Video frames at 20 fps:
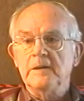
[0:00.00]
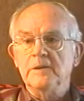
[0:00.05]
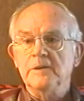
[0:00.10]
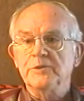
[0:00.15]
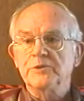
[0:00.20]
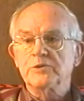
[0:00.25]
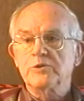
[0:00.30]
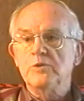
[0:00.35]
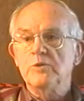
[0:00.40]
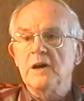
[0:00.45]

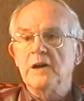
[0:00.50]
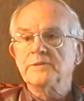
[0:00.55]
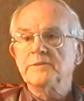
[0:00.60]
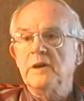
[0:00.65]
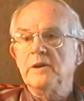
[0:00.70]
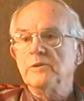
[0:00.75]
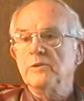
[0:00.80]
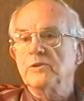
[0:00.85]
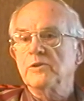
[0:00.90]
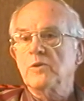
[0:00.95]
uh,
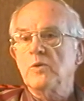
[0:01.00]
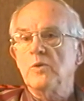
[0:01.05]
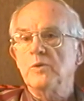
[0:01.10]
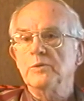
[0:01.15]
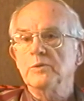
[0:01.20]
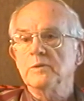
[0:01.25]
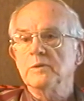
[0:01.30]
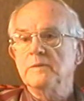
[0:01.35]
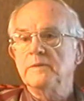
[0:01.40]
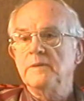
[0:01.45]
schoolhouse down there on the
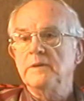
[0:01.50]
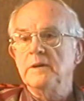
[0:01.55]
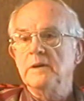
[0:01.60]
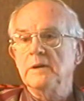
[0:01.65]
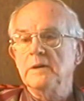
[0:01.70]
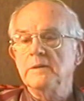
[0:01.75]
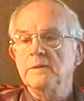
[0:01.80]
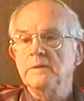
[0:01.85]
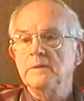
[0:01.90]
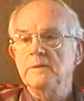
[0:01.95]
corner of
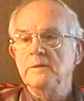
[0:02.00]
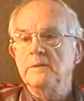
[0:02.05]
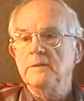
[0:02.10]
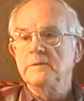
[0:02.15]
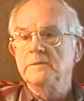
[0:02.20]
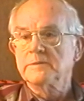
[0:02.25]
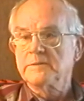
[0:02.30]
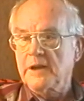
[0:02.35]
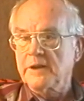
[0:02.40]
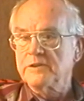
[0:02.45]
uh,
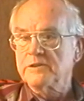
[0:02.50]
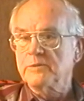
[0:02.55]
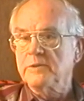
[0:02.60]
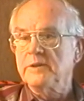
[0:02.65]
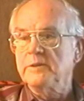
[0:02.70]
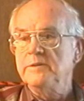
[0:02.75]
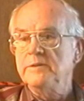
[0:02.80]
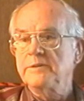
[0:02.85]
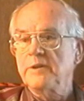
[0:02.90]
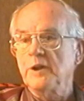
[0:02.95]
2nd
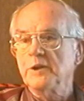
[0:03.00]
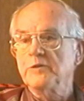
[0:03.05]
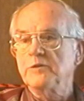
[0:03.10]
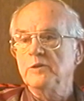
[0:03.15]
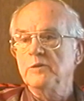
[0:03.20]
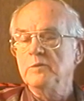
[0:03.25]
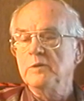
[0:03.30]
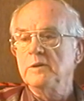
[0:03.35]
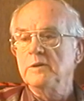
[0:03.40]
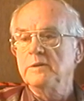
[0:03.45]
Street and
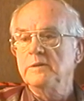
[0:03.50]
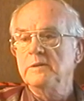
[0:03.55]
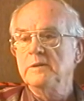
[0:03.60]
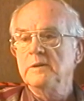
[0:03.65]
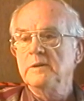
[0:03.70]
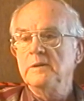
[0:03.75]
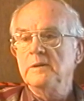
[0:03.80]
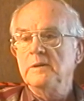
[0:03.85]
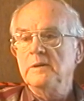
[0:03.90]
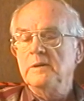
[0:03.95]
Tazo
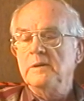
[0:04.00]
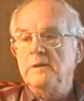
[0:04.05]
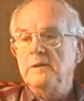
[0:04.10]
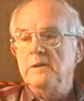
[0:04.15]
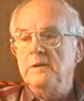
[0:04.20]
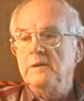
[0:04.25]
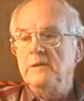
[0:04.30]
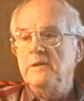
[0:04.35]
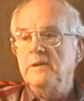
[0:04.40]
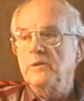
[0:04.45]
Road,
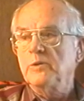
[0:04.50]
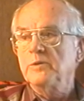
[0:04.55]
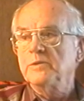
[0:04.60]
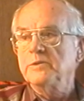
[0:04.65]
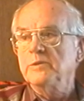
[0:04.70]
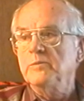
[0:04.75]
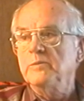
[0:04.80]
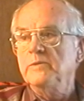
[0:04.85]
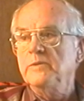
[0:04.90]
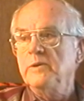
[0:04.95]
uh, and of
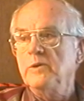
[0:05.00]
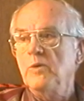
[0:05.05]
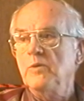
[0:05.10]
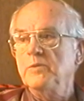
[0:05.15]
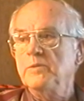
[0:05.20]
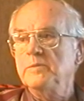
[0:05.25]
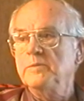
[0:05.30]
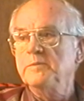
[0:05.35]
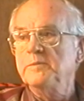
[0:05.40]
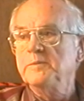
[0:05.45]
course the
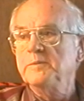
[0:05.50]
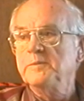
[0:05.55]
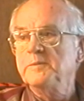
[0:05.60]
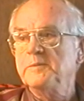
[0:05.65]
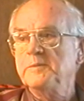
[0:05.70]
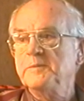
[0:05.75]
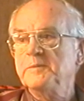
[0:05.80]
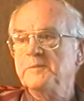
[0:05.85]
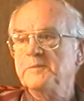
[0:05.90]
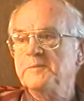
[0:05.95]
old
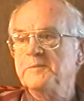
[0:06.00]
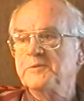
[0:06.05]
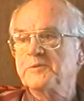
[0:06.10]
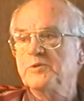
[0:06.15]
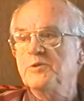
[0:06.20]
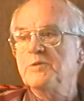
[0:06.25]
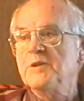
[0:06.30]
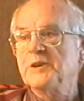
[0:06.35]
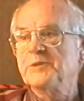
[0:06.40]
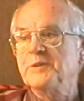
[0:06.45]

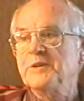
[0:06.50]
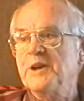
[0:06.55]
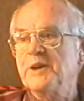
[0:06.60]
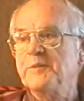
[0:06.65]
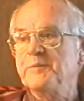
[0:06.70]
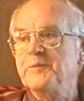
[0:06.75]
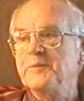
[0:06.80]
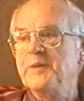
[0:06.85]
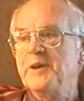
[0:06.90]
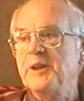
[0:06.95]
schoolhouse
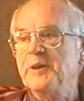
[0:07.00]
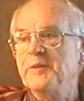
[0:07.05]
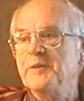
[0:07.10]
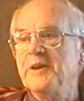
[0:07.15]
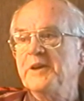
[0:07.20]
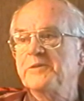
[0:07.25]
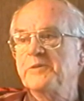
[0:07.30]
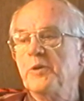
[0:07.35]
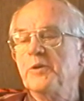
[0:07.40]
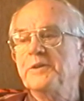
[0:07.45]
went up,
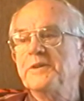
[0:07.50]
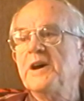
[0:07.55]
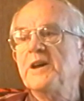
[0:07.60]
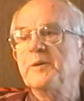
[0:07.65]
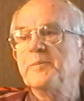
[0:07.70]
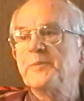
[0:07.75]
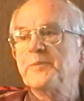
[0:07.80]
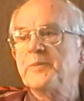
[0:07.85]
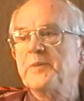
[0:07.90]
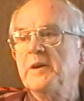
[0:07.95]
uh, tore
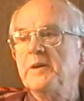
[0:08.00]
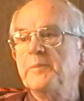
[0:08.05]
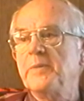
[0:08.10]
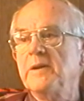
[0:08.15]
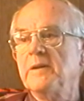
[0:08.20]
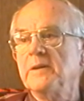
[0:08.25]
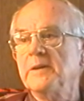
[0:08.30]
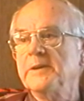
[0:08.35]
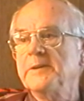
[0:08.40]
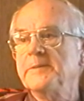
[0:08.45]
down
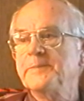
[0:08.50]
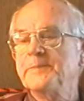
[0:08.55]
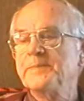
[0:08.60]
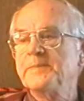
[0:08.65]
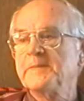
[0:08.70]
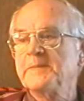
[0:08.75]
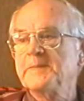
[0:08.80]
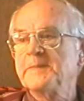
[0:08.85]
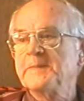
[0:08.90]
apparently.